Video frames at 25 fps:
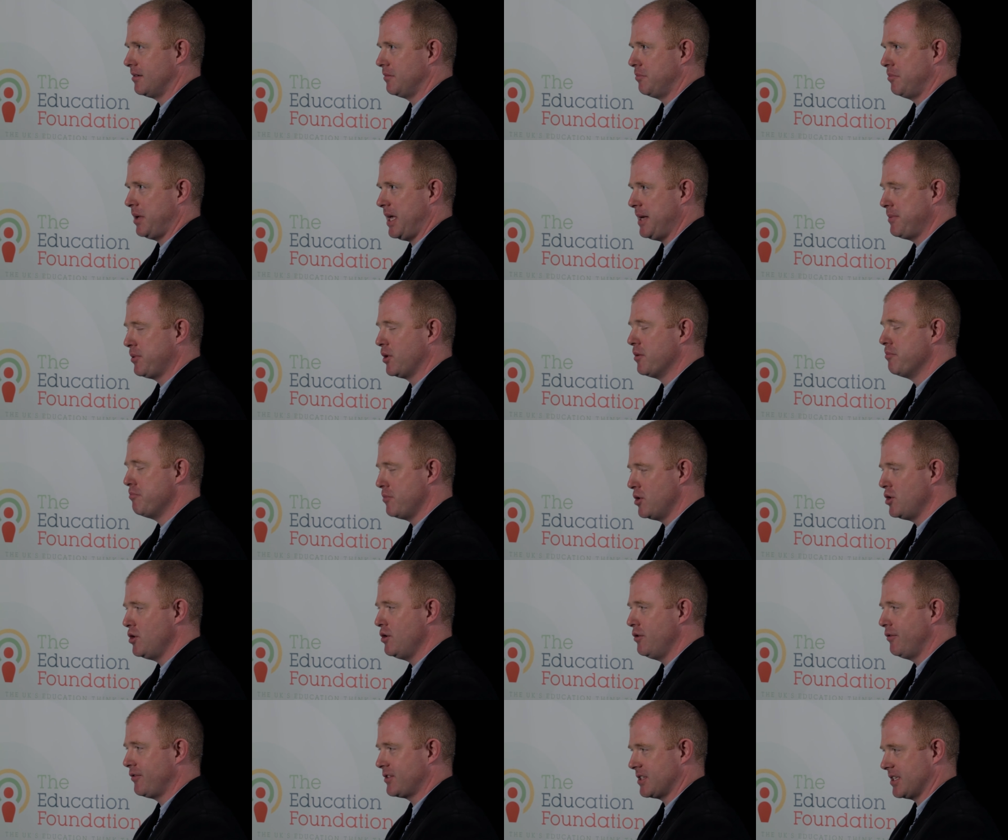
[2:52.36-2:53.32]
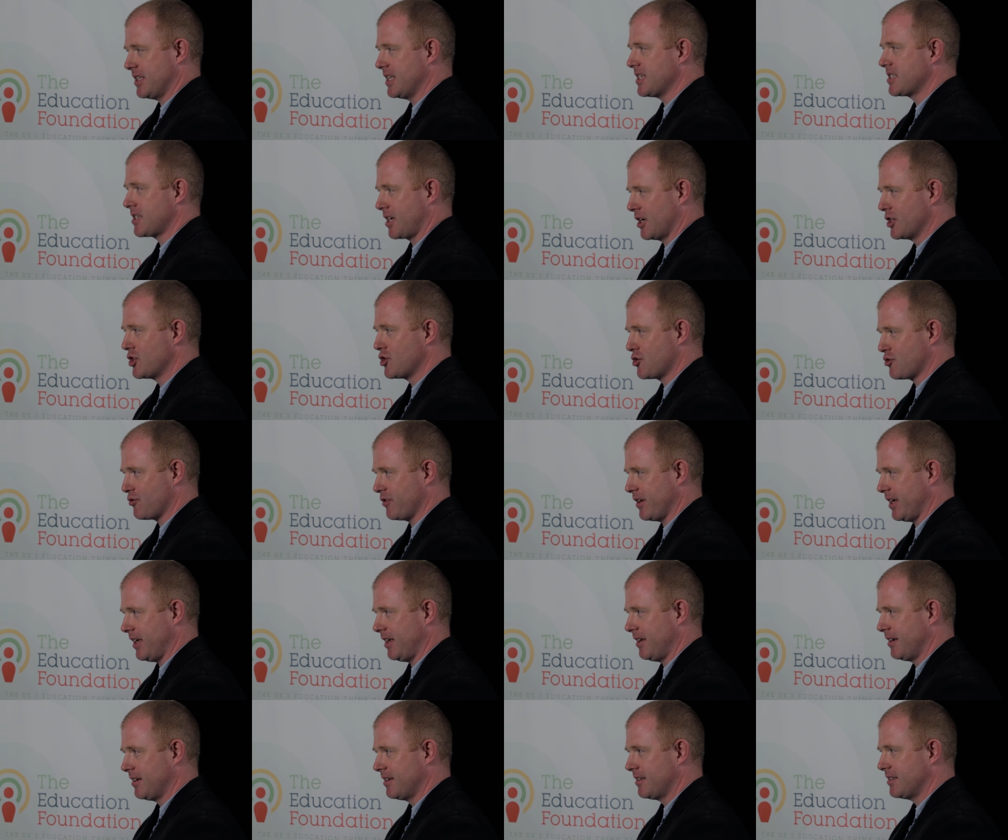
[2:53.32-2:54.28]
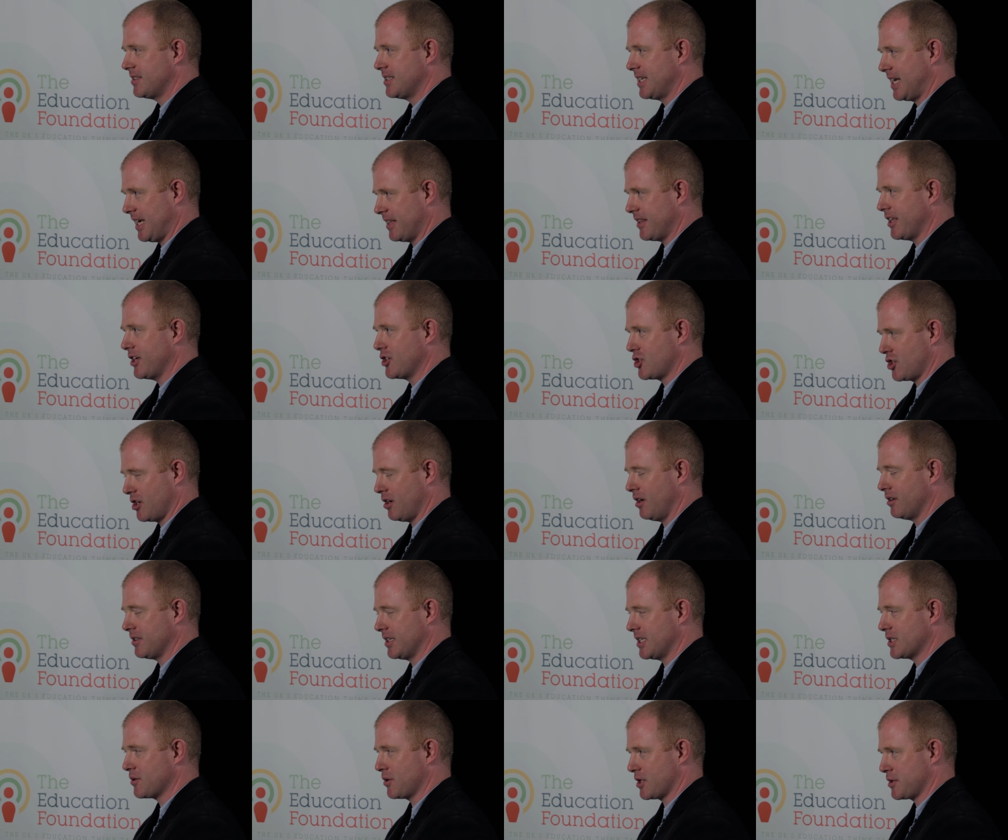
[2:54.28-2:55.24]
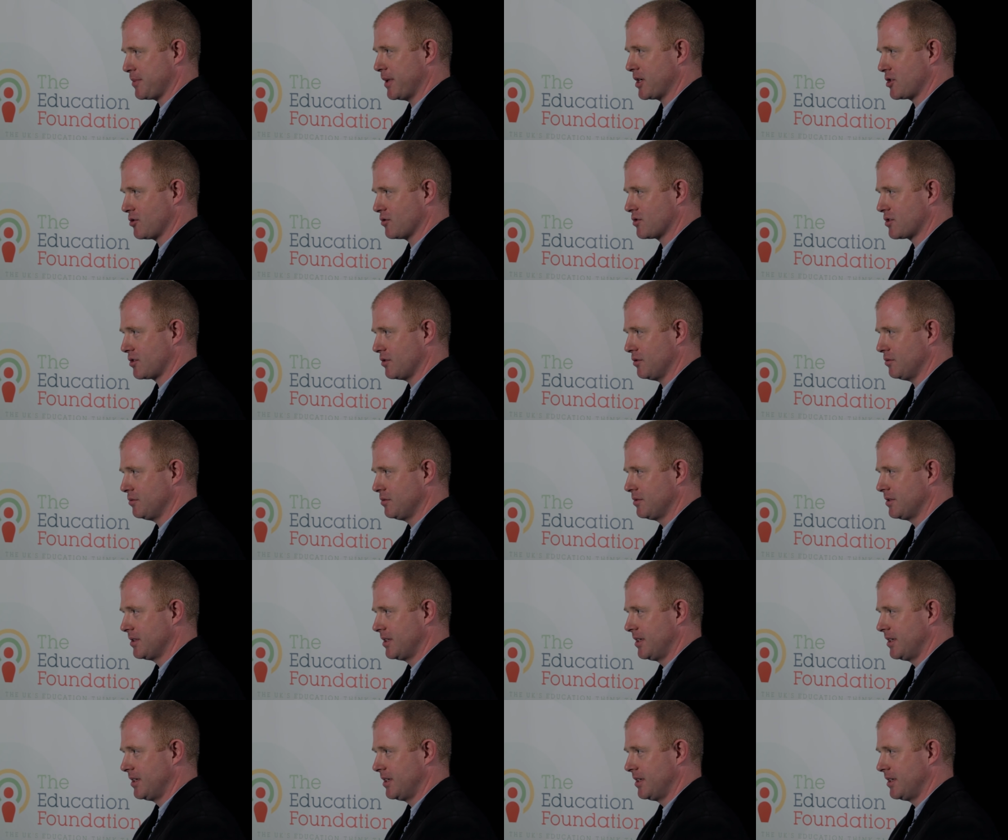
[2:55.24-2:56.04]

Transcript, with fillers: People move to this country to get their child into a special school,